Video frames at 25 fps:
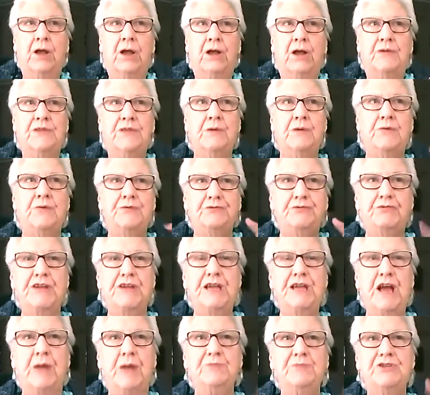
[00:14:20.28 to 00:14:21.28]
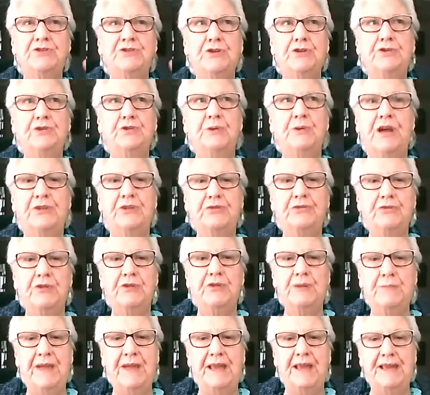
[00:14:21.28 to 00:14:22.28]
There were 3, I'm just going to talk about
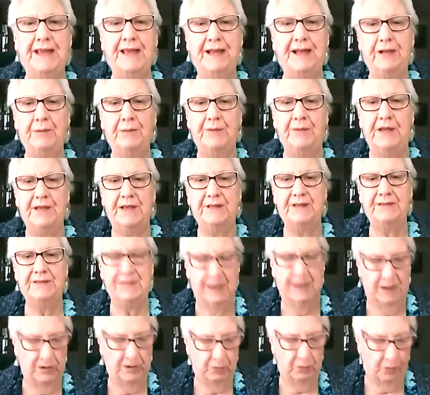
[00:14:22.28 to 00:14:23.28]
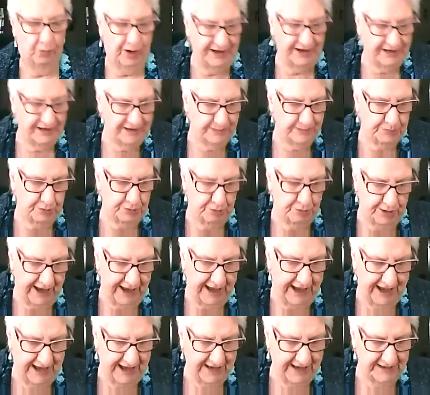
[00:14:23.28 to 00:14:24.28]
3 main elements. One is
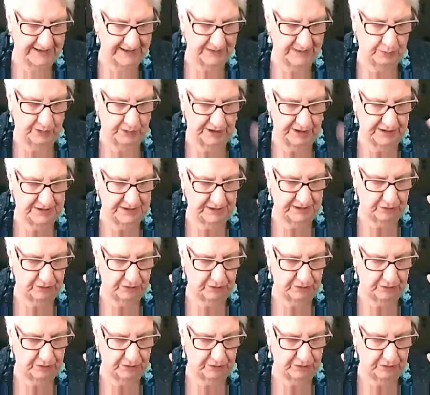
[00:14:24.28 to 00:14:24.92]
praise, one is